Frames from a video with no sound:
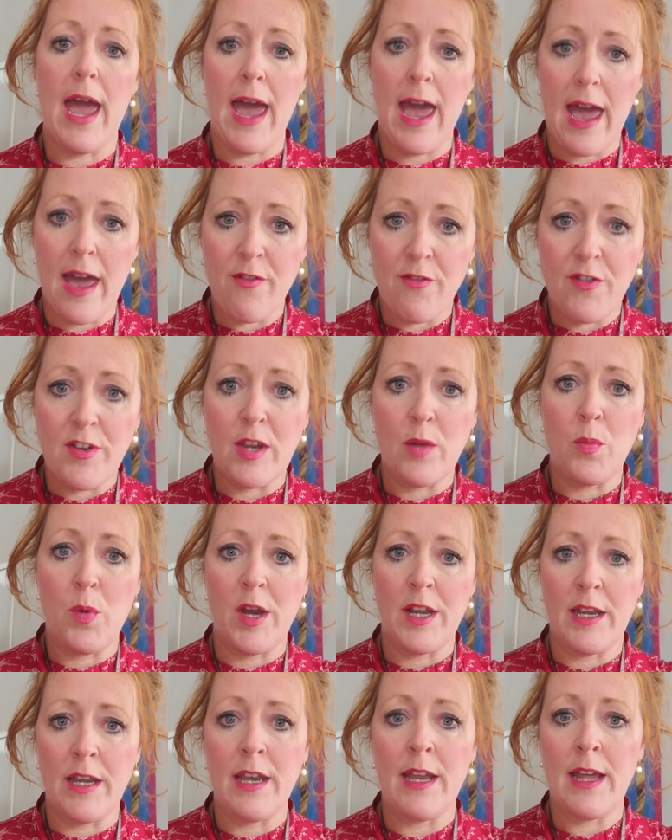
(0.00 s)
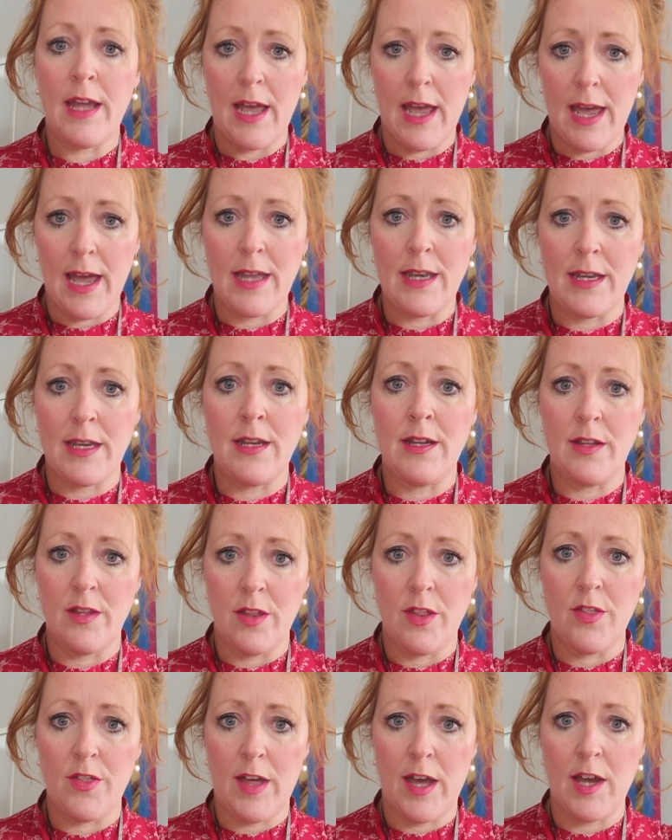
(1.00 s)
everyone in
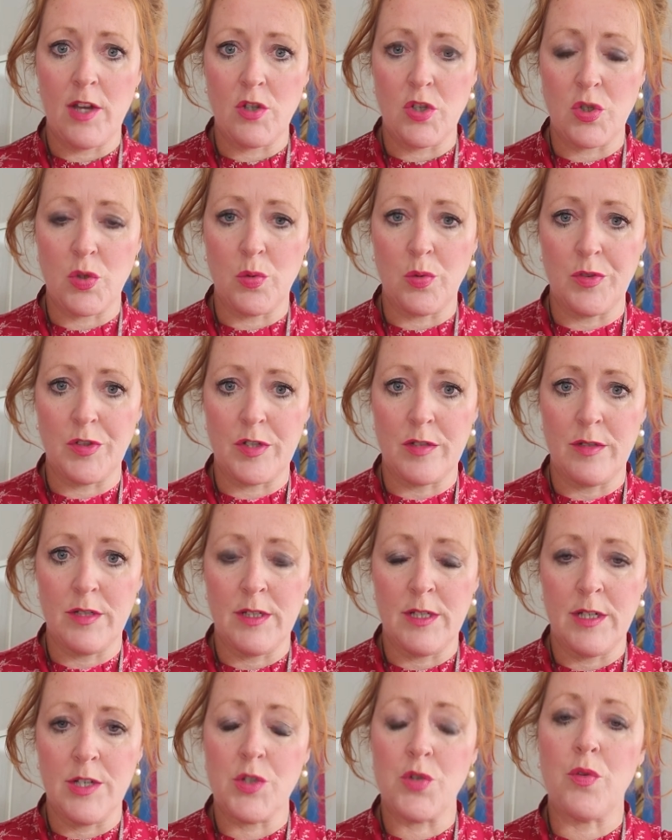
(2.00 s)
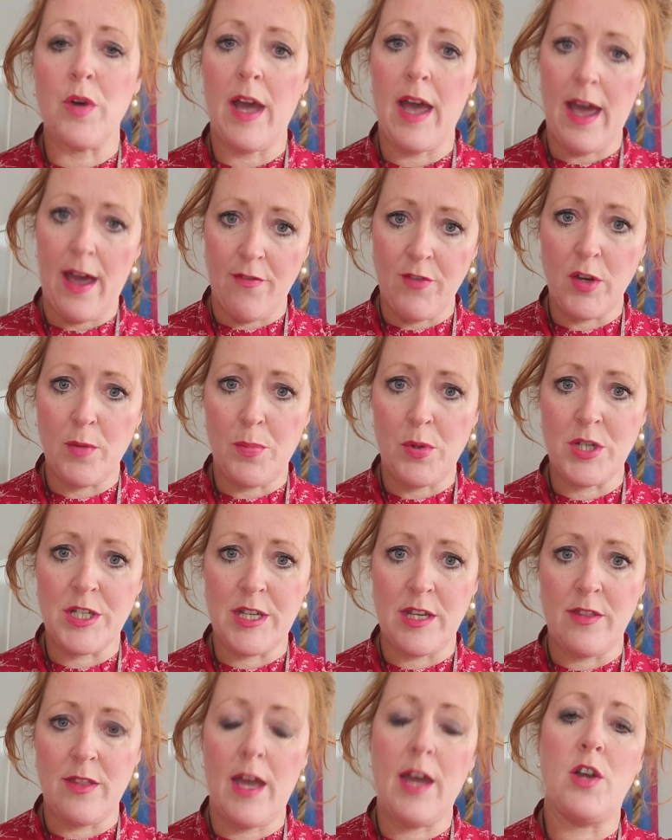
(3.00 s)
the household. So everybody
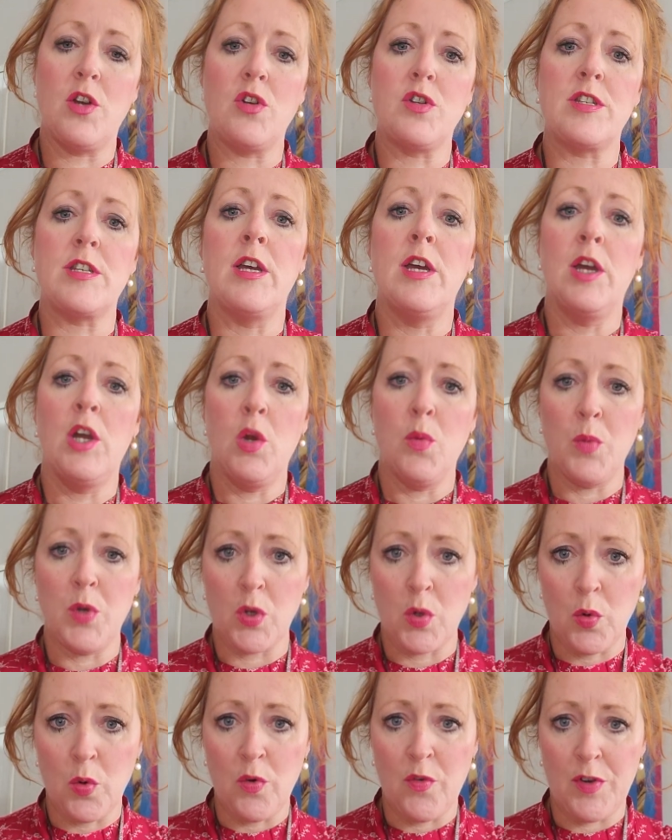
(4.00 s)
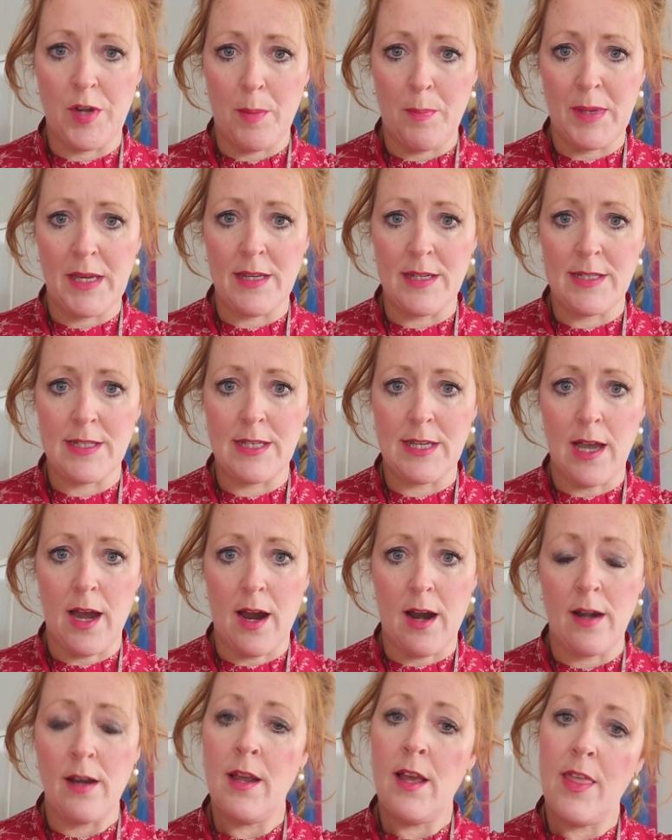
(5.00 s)
in the house would go for a
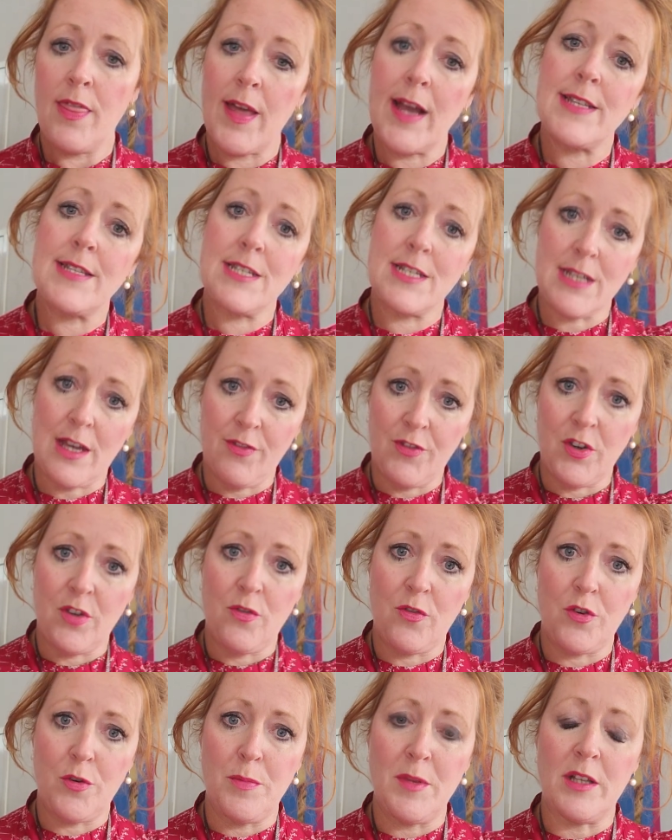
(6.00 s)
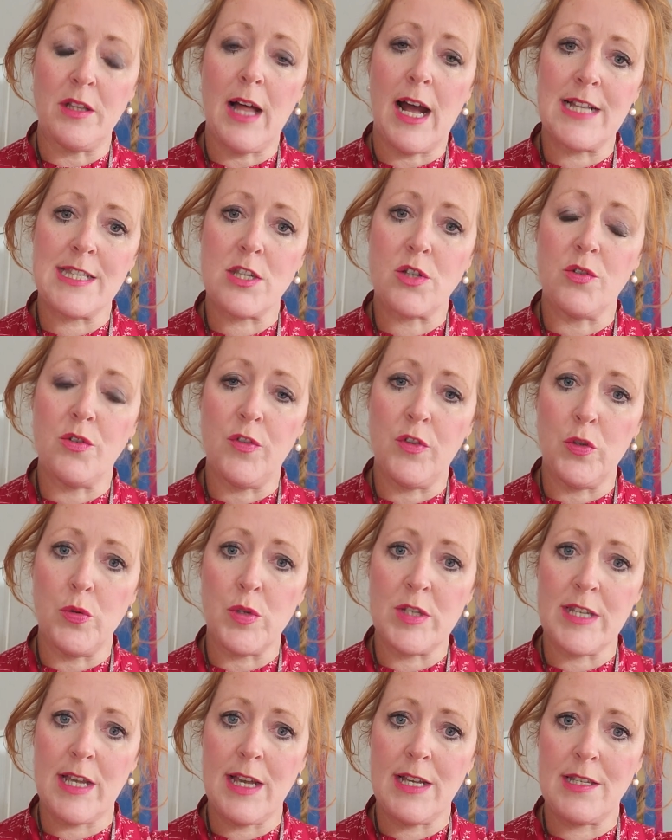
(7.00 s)
PCR. That's different from the lateral flow
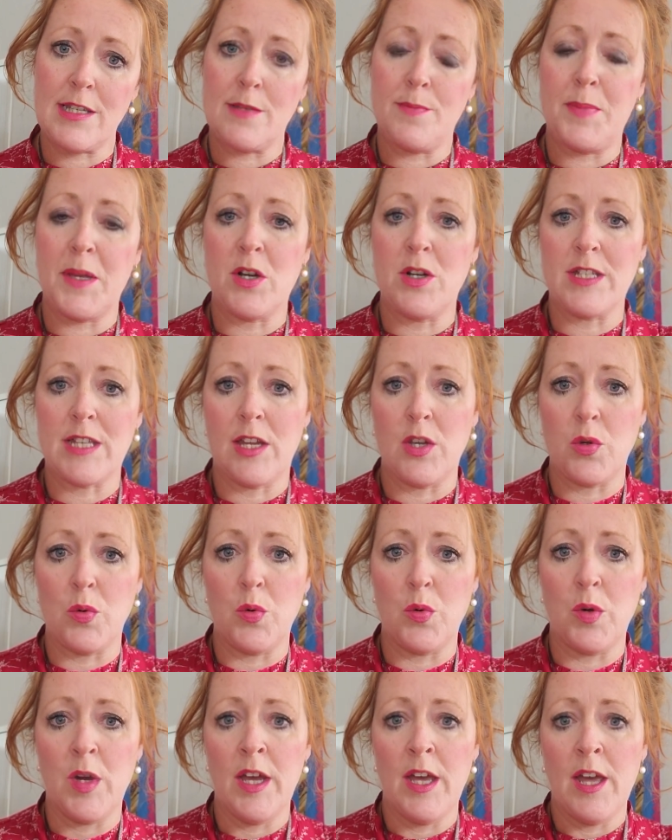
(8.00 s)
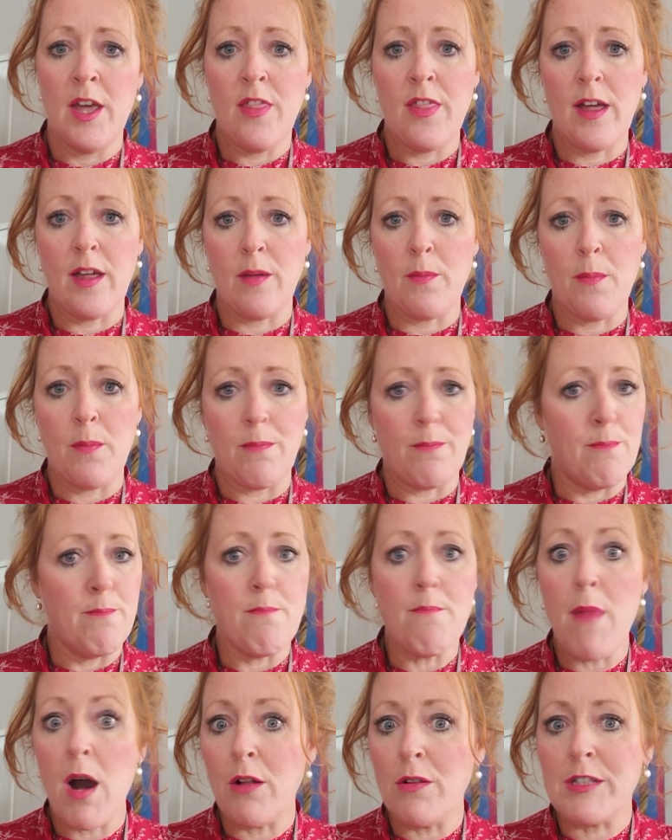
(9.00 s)
tests, because I know that
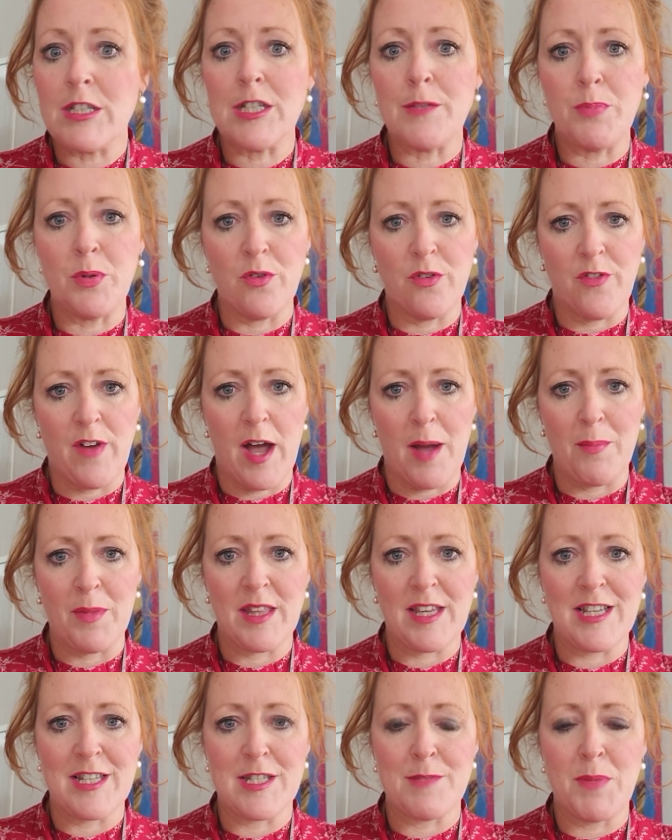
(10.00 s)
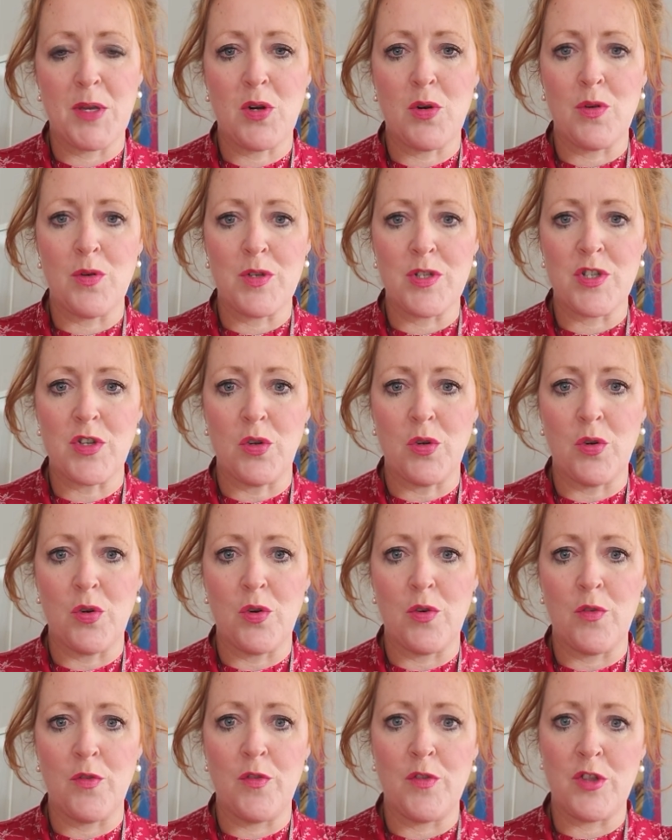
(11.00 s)
multiple families, because
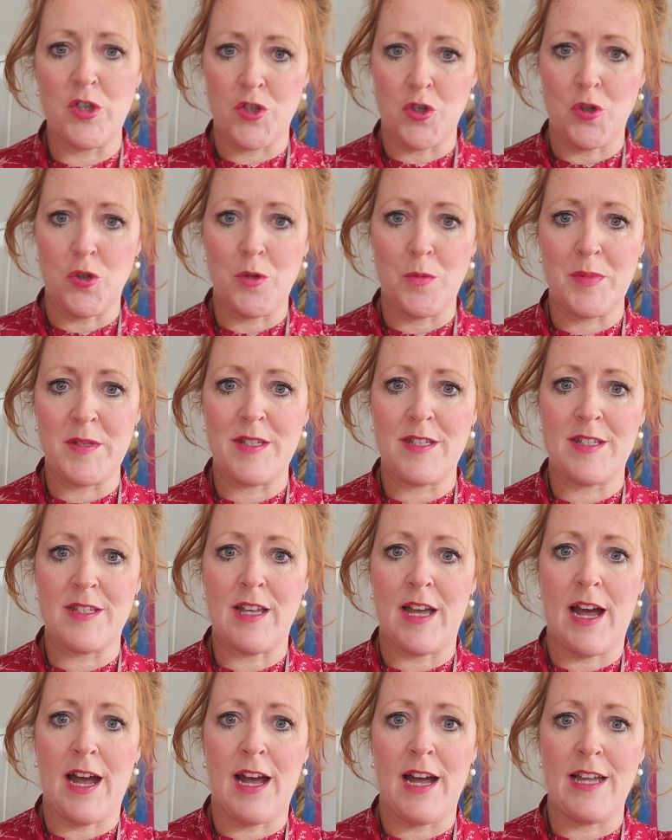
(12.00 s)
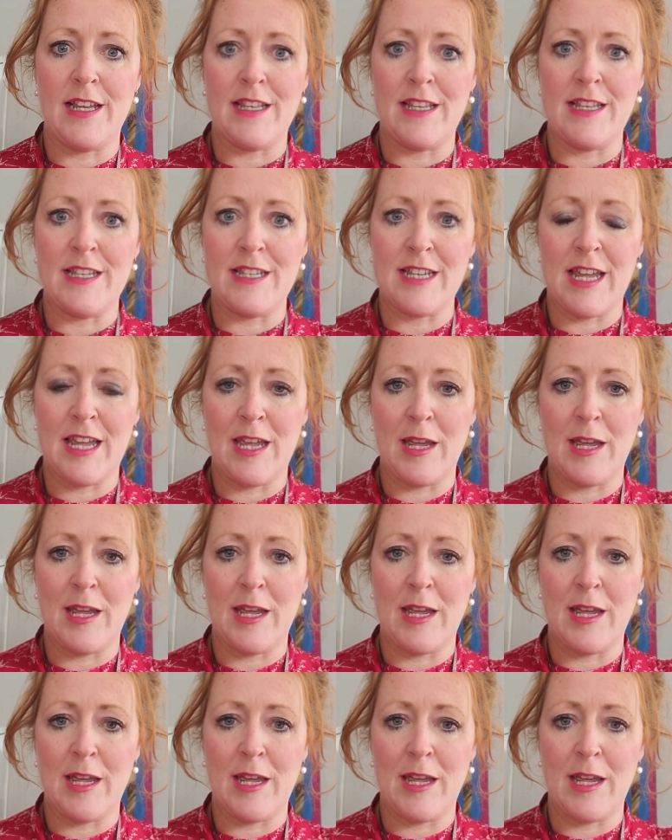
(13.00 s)
of the jobs and